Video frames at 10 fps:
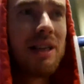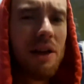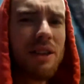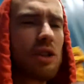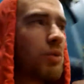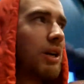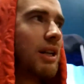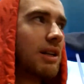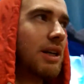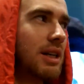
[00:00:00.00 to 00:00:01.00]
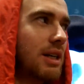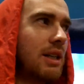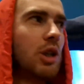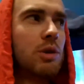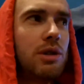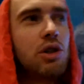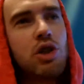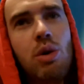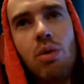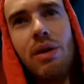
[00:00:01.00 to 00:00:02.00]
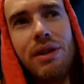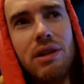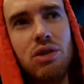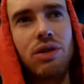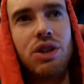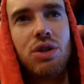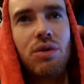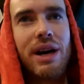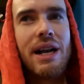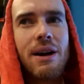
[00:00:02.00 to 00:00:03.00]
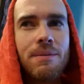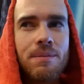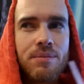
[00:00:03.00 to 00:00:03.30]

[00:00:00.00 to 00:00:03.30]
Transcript: I think there's one, there's, there's two. I think there's only two right now.